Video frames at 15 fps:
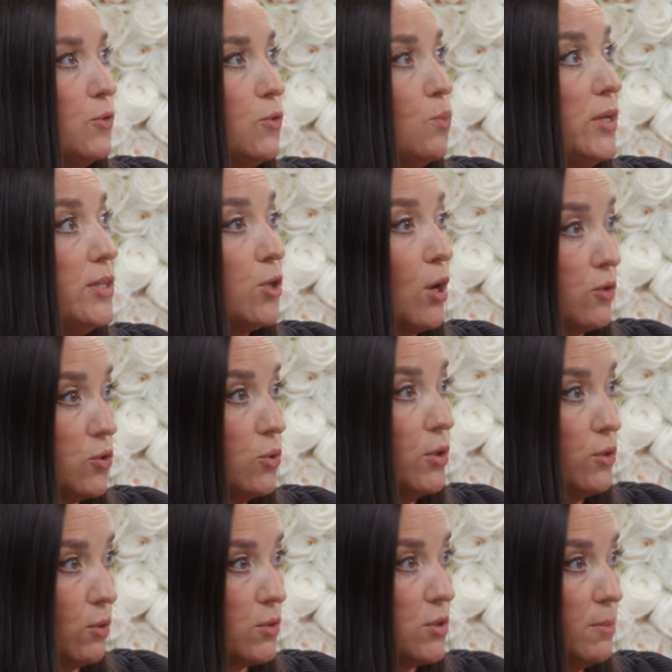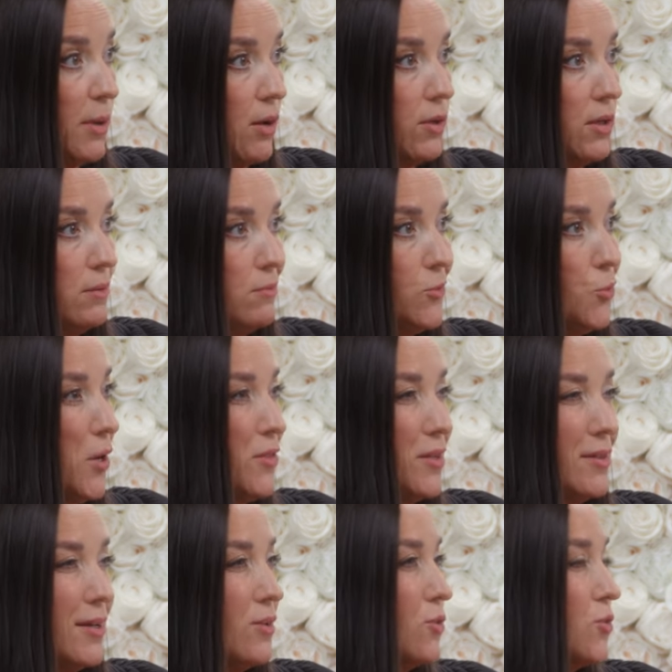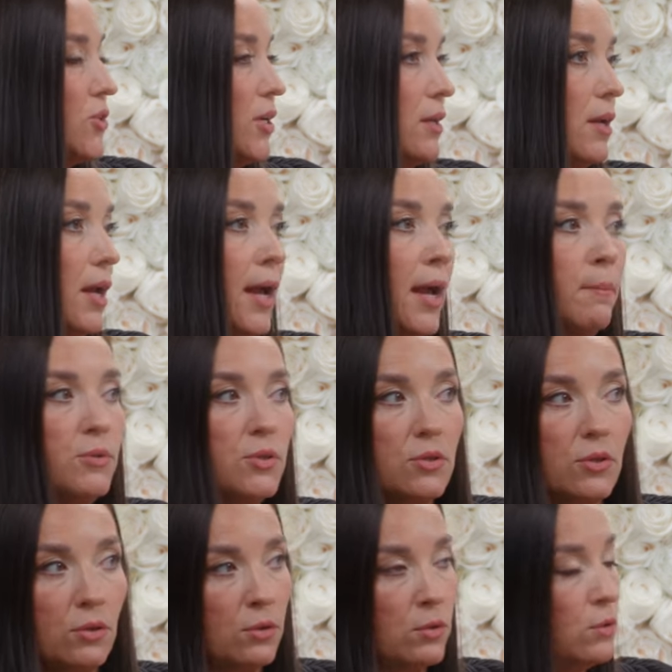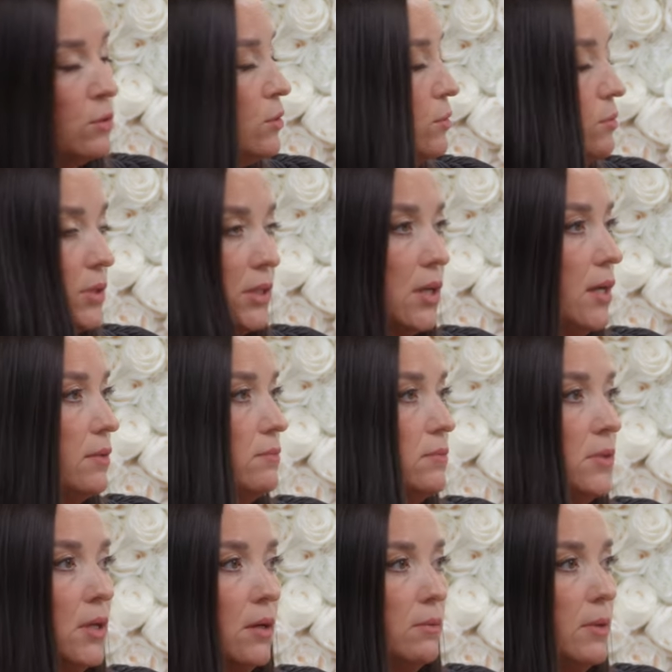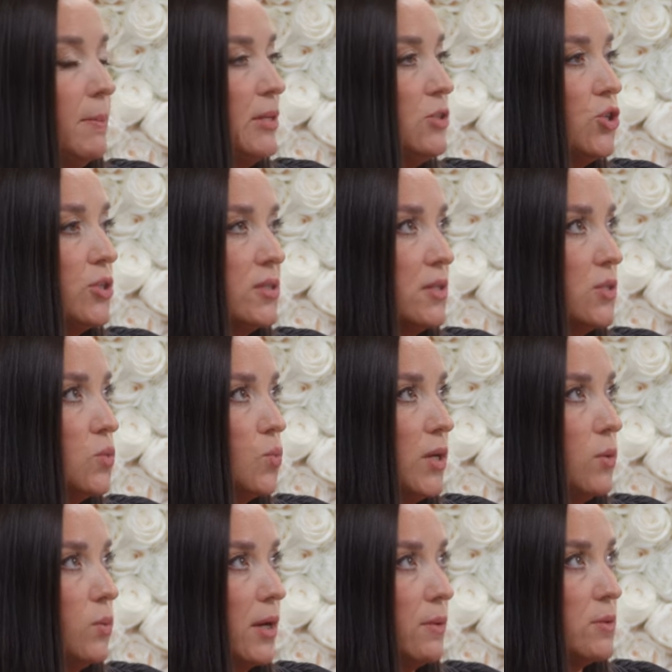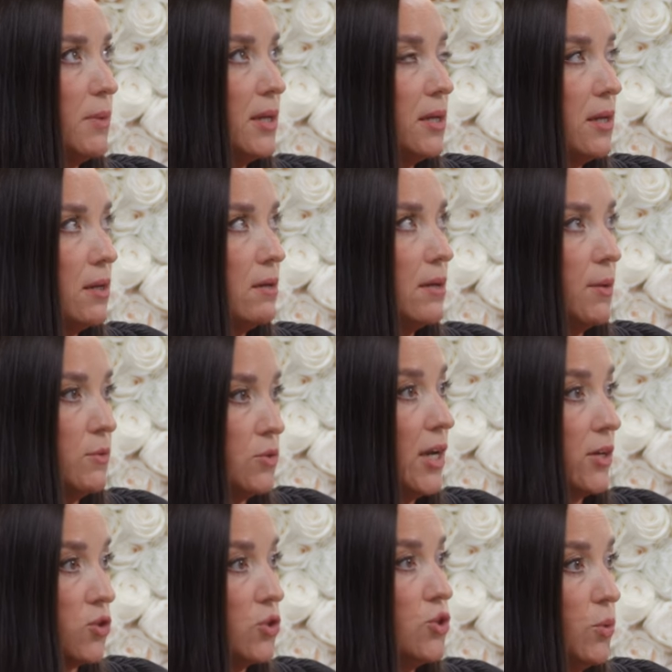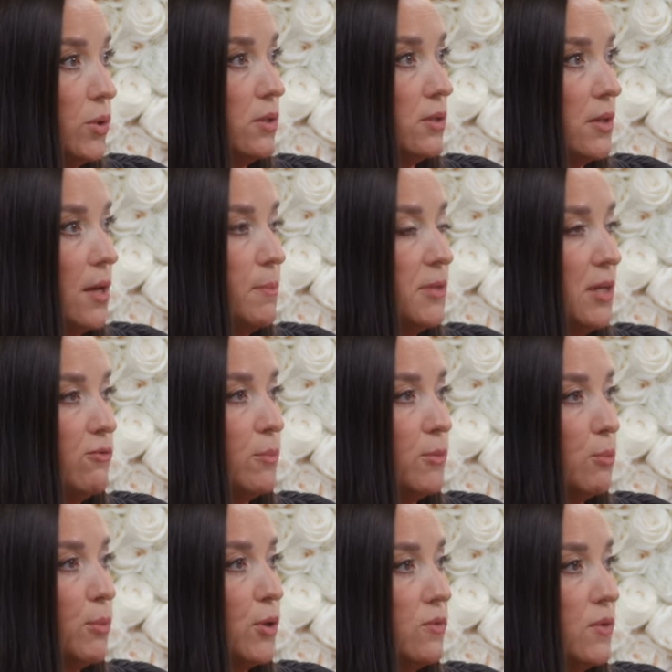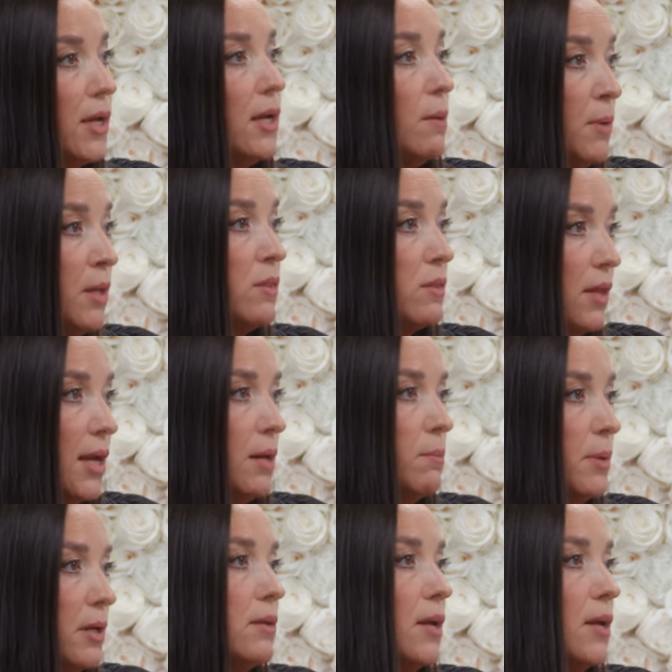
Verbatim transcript: we talk to our girls about it. Do I think they understand? Absolutely not. Yeah. No. I mean, just this week when I was making, I was actually doing the update from their birthday mm-hmm. a month late, but